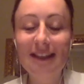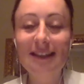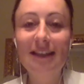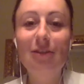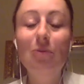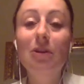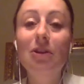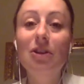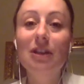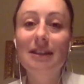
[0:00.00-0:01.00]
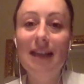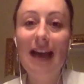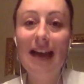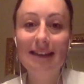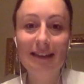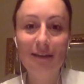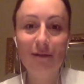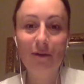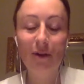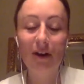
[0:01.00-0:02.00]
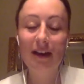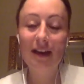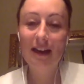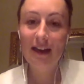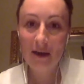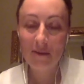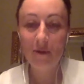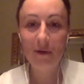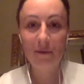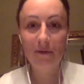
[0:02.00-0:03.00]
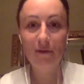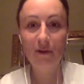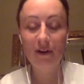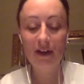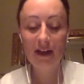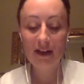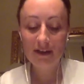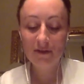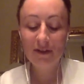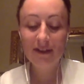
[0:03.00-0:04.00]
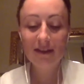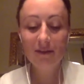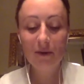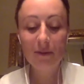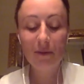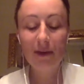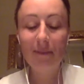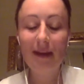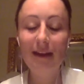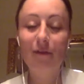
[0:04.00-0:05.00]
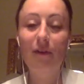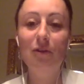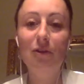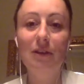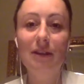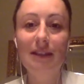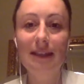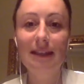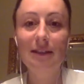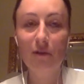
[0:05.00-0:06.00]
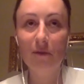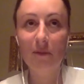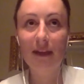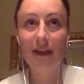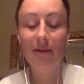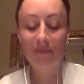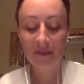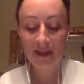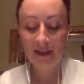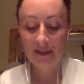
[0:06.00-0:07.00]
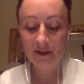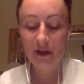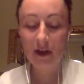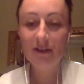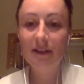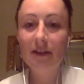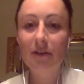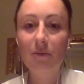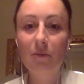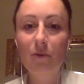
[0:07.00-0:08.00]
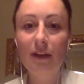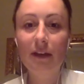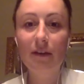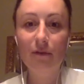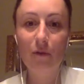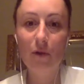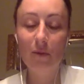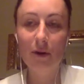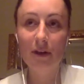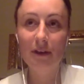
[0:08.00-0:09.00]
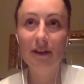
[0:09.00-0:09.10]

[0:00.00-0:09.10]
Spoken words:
that you were just asking for a moment before. So this is what Pragmatic Futurist is for me, the constant moving forward.